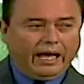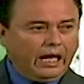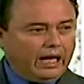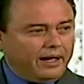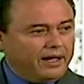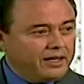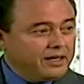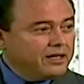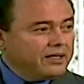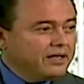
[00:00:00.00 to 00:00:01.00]
Ah.
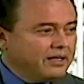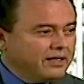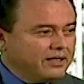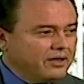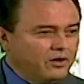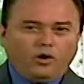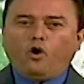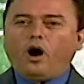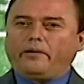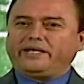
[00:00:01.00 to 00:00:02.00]

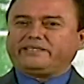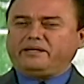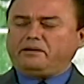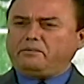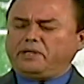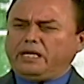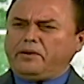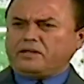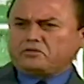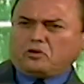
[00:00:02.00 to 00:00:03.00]
Or sometimes I
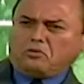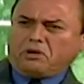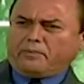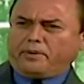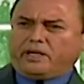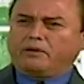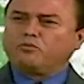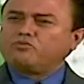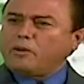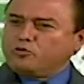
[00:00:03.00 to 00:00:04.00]
wake up in the
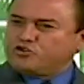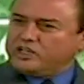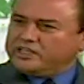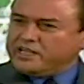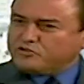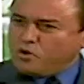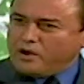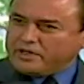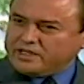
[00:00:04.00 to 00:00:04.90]
spirit of soft music